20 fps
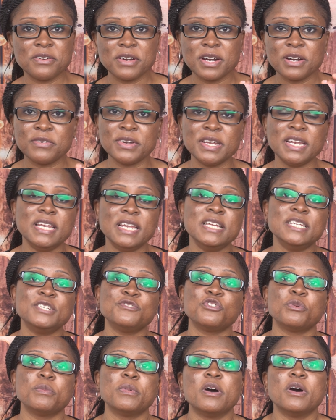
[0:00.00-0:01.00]
are released
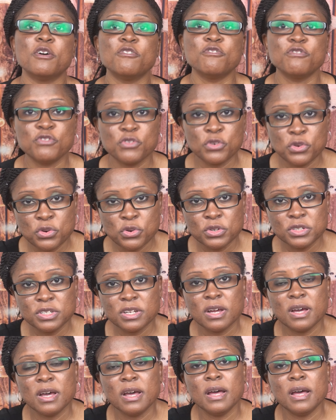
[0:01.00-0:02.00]
from our food
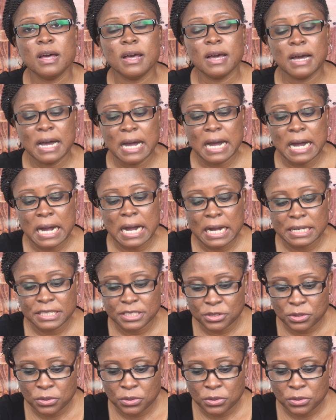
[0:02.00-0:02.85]
are,